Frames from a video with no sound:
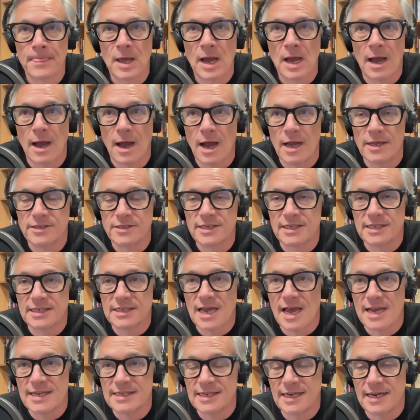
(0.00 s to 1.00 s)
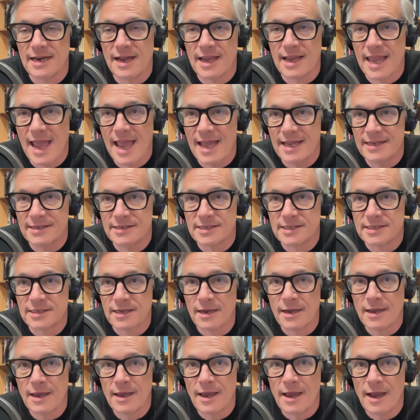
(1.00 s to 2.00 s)
to size it
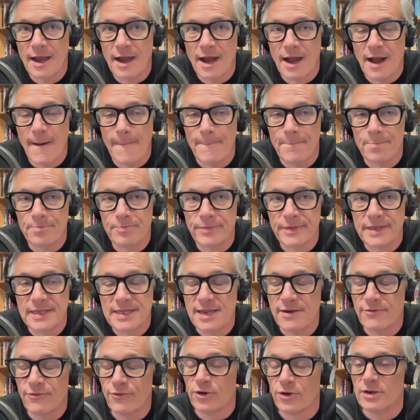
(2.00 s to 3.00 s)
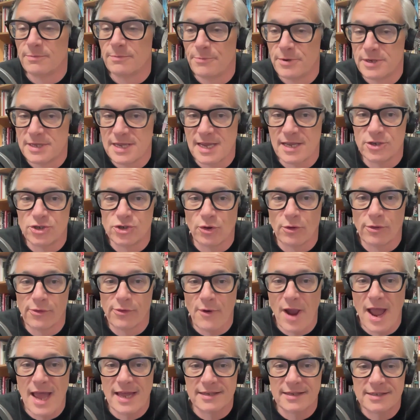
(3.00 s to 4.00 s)
against different potential
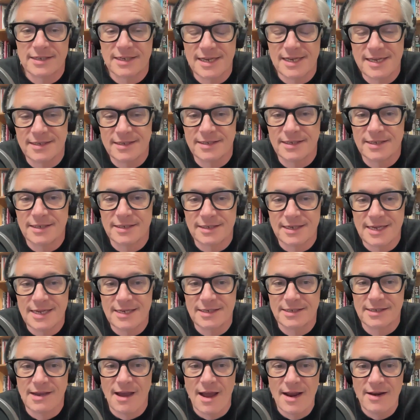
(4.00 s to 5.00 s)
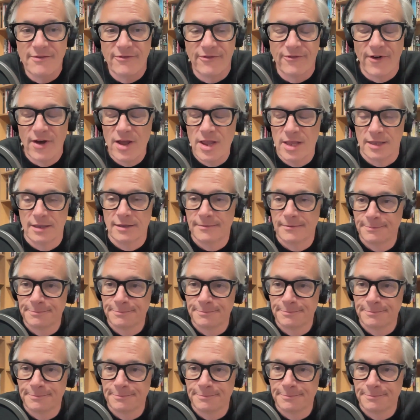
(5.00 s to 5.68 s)
threats. It's kind of fun.